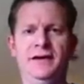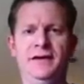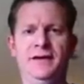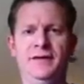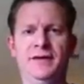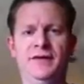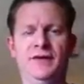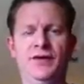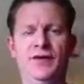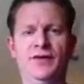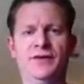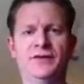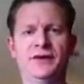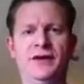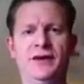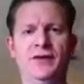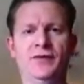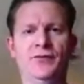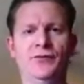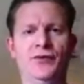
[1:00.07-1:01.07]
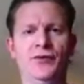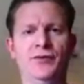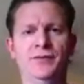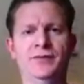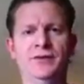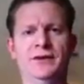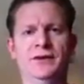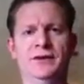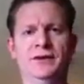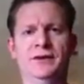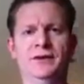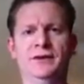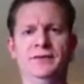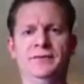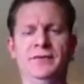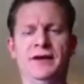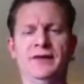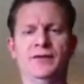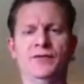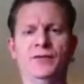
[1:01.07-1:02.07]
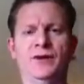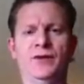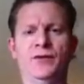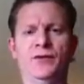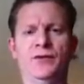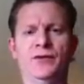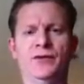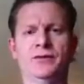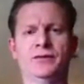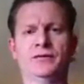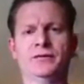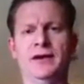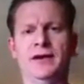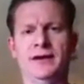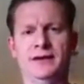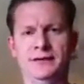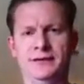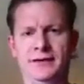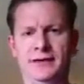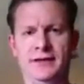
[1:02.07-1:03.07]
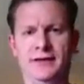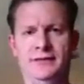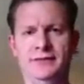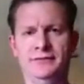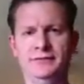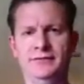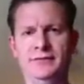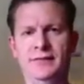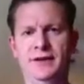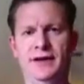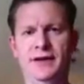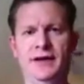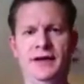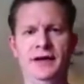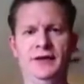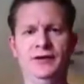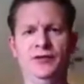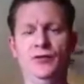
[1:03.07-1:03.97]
in the hotel room as we were out of town, and